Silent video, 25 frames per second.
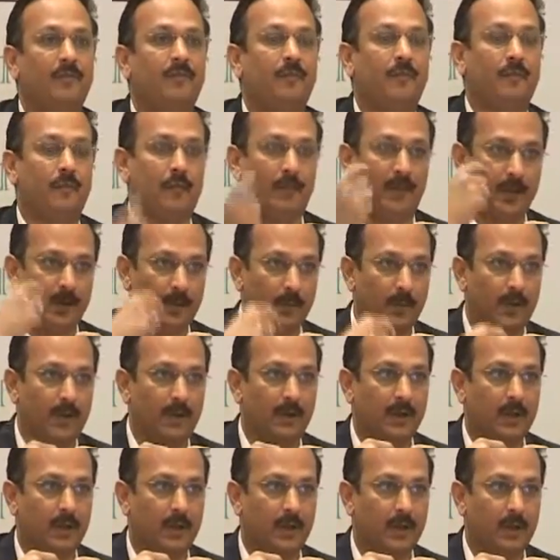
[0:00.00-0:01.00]

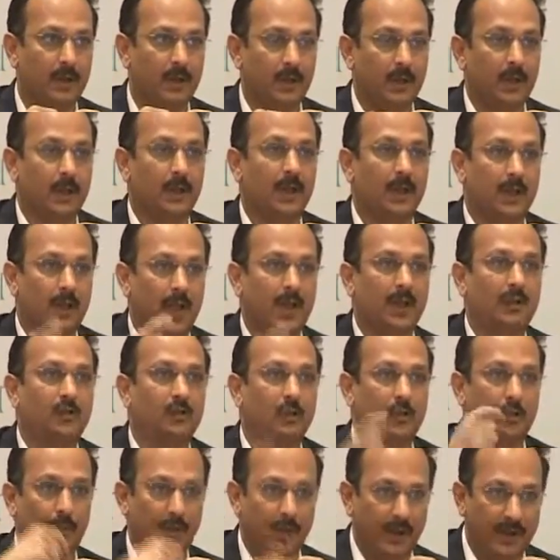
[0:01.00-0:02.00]
fundamentally, the guys who
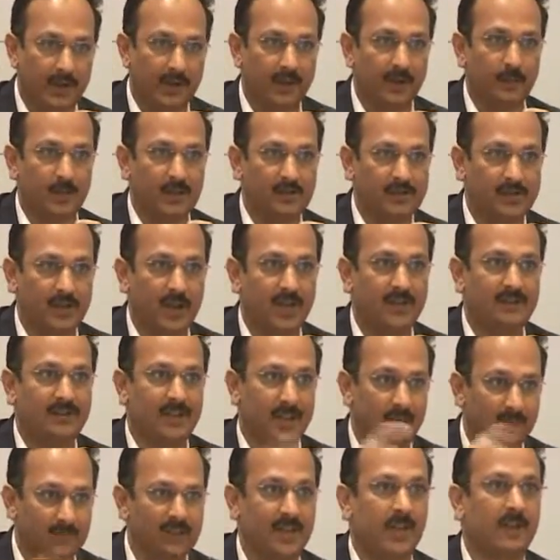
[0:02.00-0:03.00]
are operating the panchayats
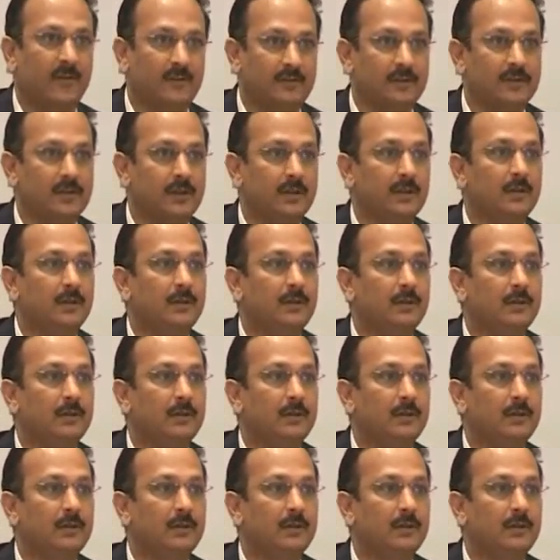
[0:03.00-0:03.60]
themselves